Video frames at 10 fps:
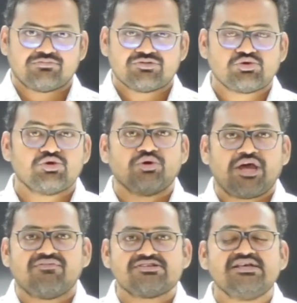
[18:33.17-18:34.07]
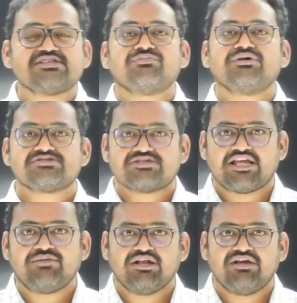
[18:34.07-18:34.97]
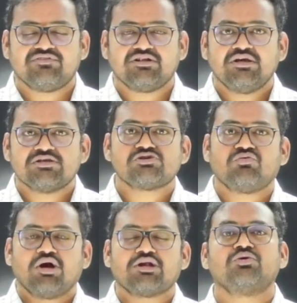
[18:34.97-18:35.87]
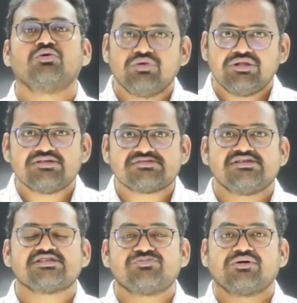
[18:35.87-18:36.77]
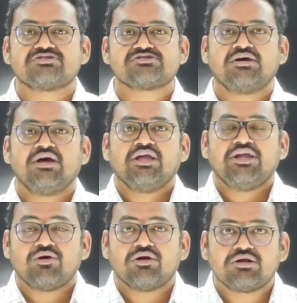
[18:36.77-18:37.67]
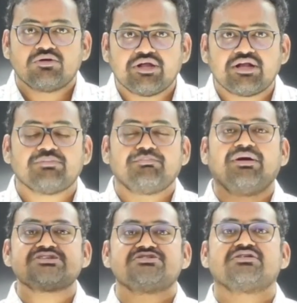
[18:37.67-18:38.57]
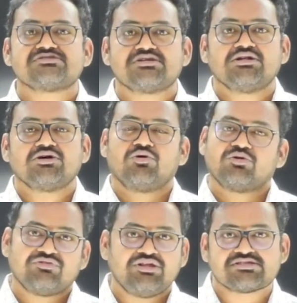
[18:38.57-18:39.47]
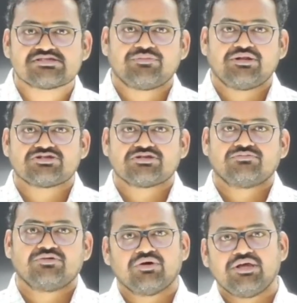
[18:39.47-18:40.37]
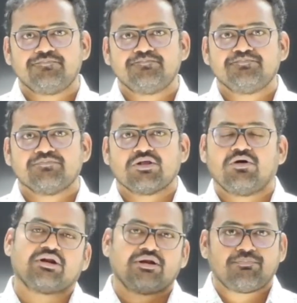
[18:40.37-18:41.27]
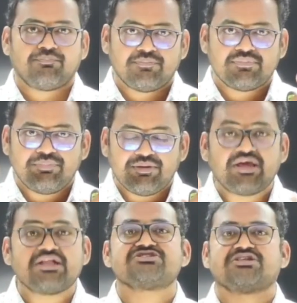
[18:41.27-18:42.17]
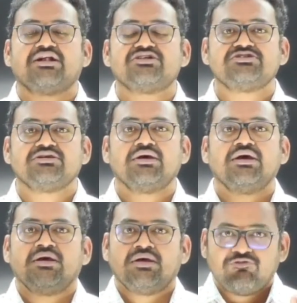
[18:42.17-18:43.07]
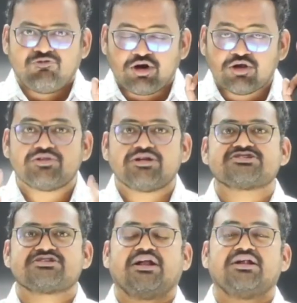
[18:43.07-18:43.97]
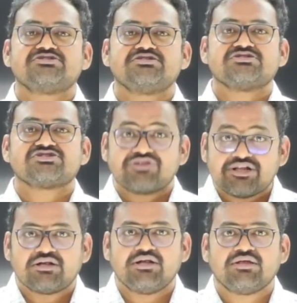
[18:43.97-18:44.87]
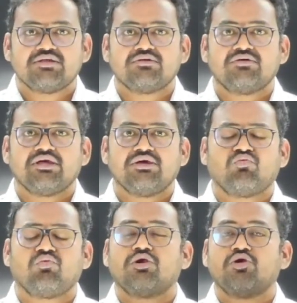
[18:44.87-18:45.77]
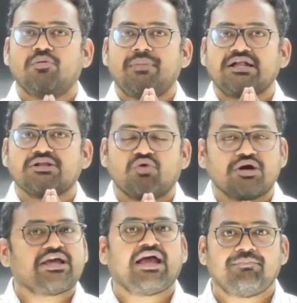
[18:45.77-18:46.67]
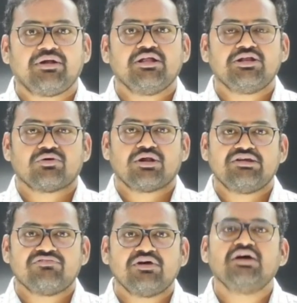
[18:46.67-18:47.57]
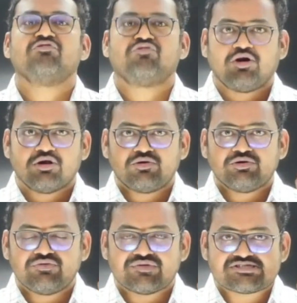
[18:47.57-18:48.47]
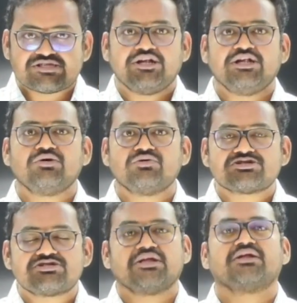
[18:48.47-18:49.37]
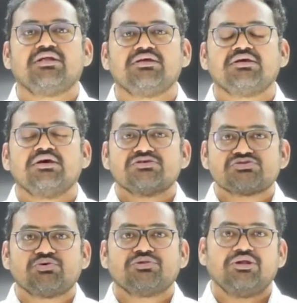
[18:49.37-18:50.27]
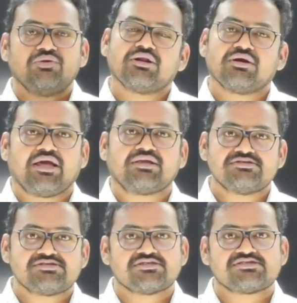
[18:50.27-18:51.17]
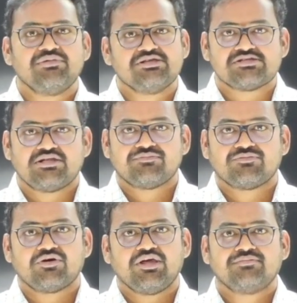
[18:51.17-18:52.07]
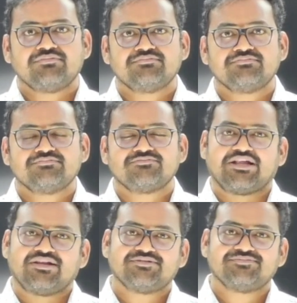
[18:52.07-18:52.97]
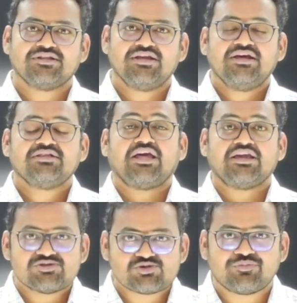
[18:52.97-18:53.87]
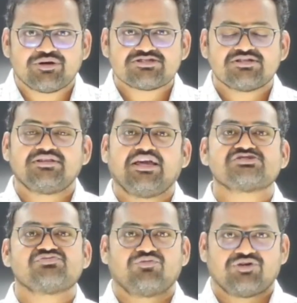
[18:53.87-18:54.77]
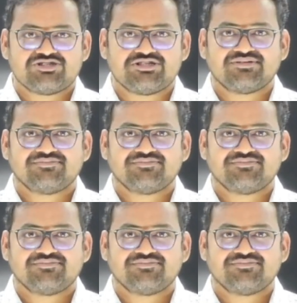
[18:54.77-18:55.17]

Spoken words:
So you have a 6 months time left. So what to do in this 6 months in order to get best result out of the examination? Okay, all right. Prepare a strategy, follow that strategy strictly. Okay, no matter what happened in your life, follow your schedule strictly so that you can crack this exam easily. Okay, right. Thank you so much. Thanks for watching.